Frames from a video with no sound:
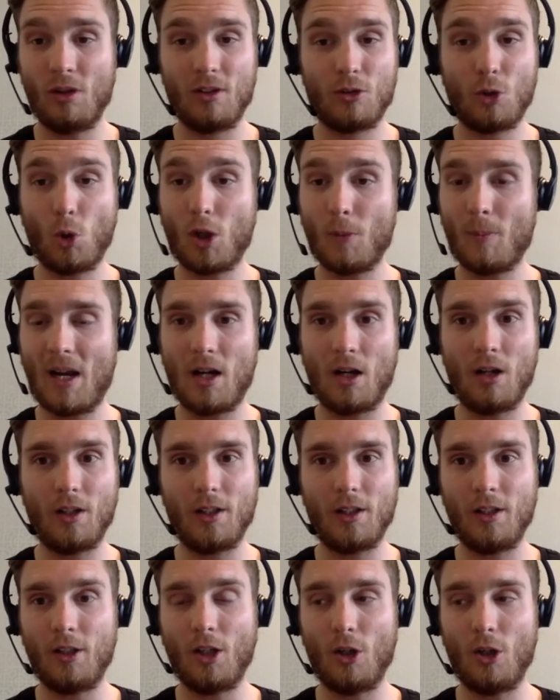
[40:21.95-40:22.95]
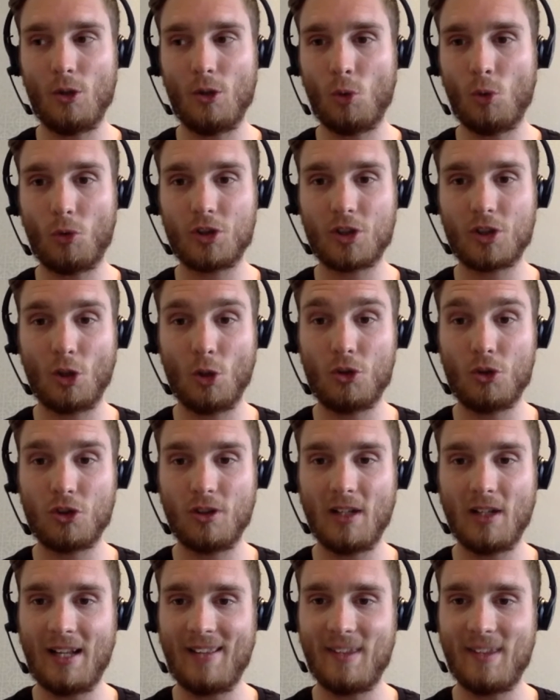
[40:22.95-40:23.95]
Talk about you know your
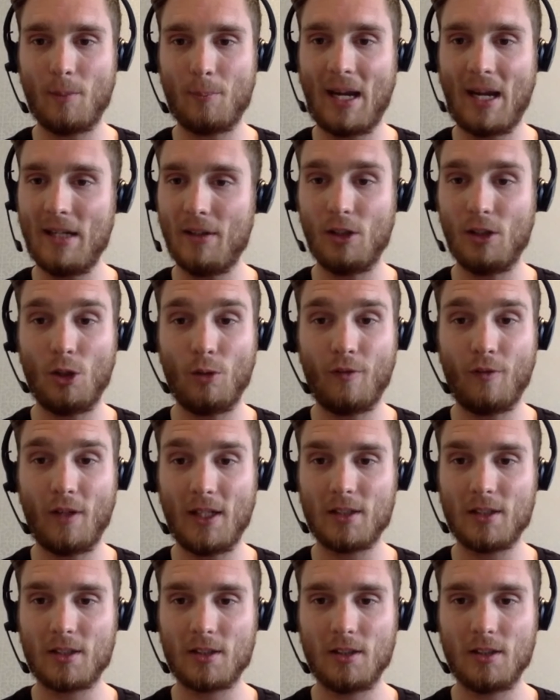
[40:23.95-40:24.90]
solution and the pain that you fix.